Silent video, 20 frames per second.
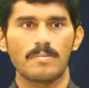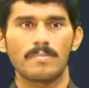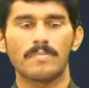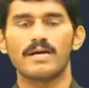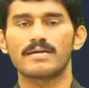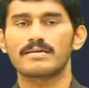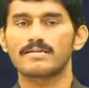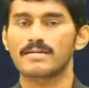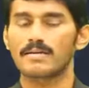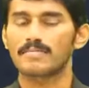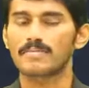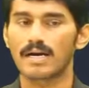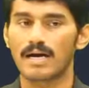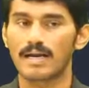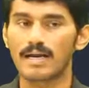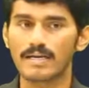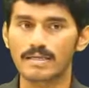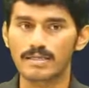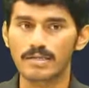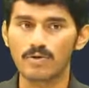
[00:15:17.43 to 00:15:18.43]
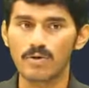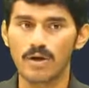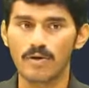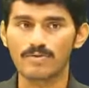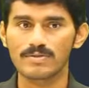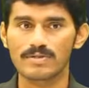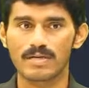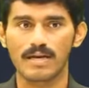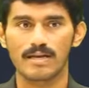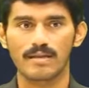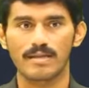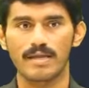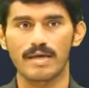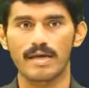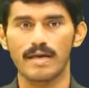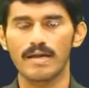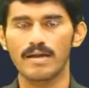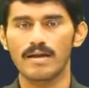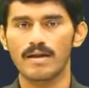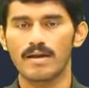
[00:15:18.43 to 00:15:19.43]
But some collective nouns are
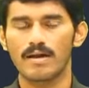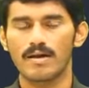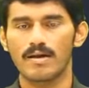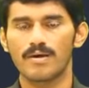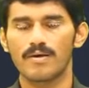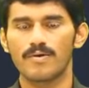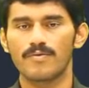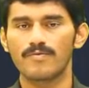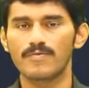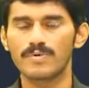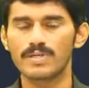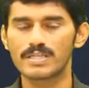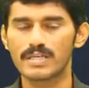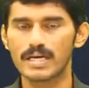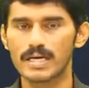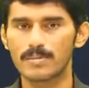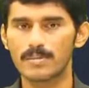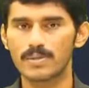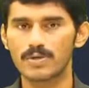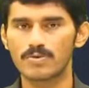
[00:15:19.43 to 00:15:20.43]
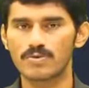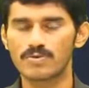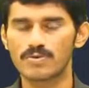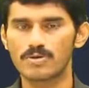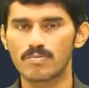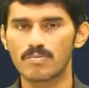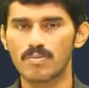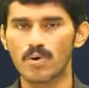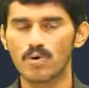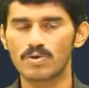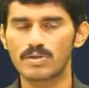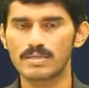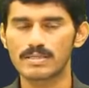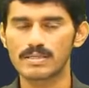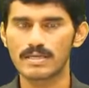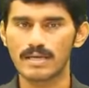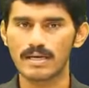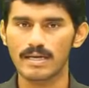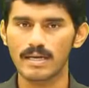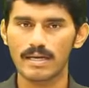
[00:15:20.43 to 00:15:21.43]
there which can be used both
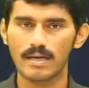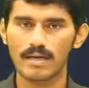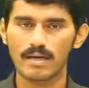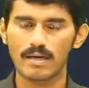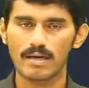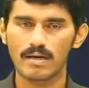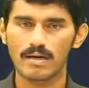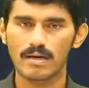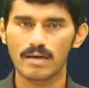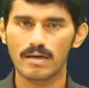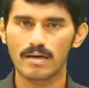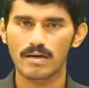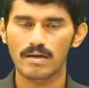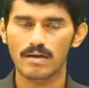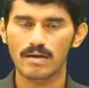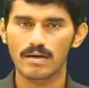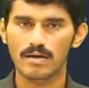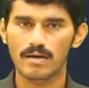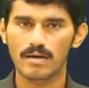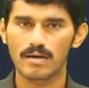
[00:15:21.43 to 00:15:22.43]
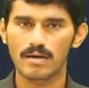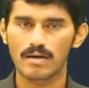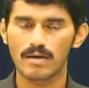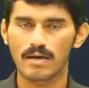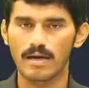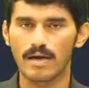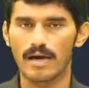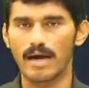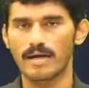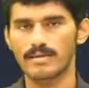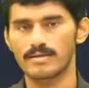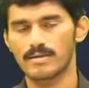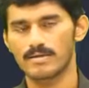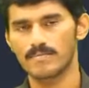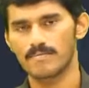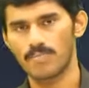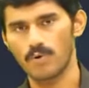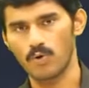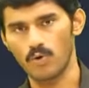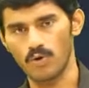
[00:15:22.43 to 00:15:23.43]
singular as
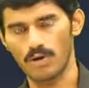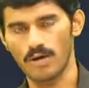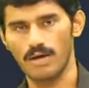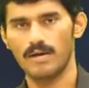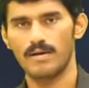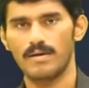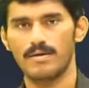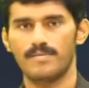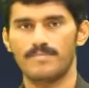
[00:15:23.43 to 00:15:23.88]
in plural.